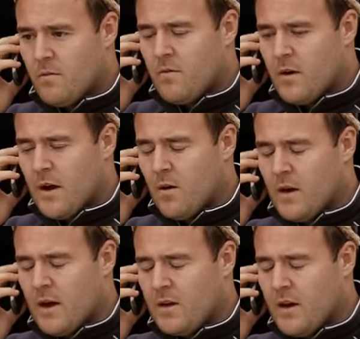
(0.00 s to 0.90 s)
Right,
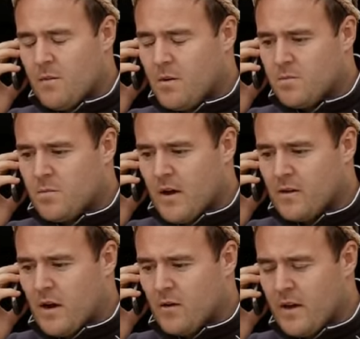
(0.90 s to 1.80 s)
OK, yeah, well,
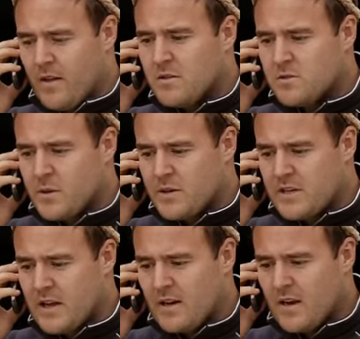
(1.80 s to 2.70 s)
I'll get there as quick as I
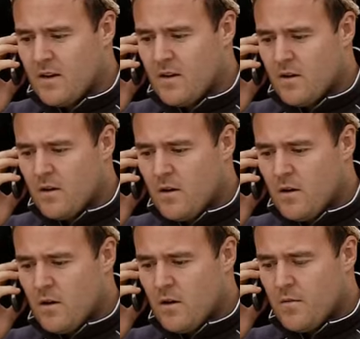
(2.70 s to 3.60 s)
can, yep.
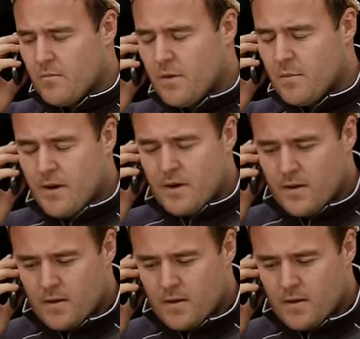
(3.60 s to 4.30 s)
Right, bye.